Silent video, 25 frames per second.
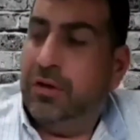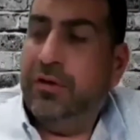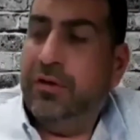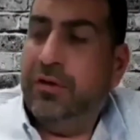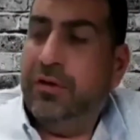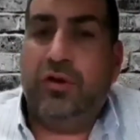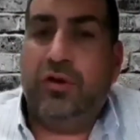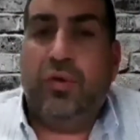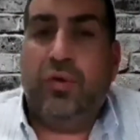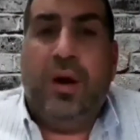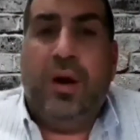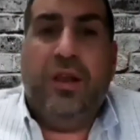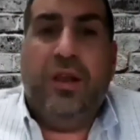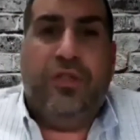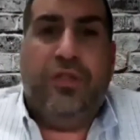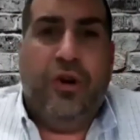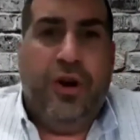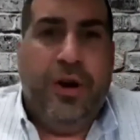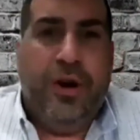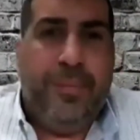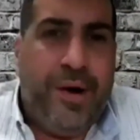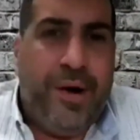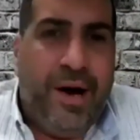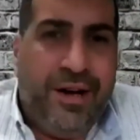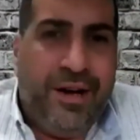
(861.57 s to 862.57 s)
20,
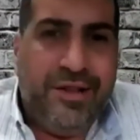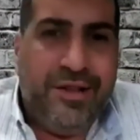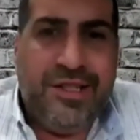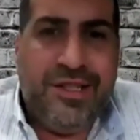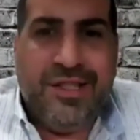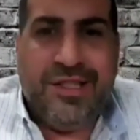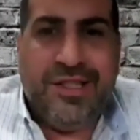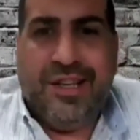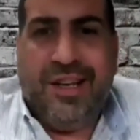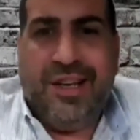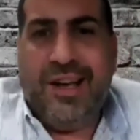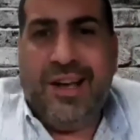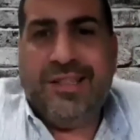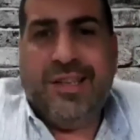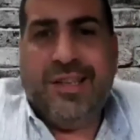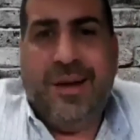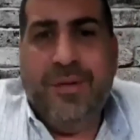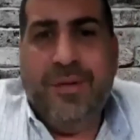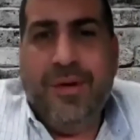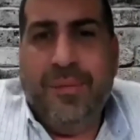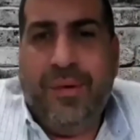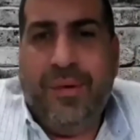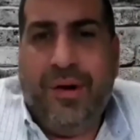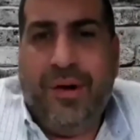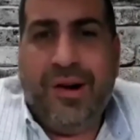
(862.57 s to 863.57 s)
30 pounds since the last time
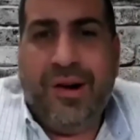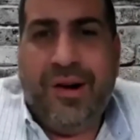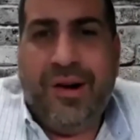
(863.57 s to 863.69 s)
you bought a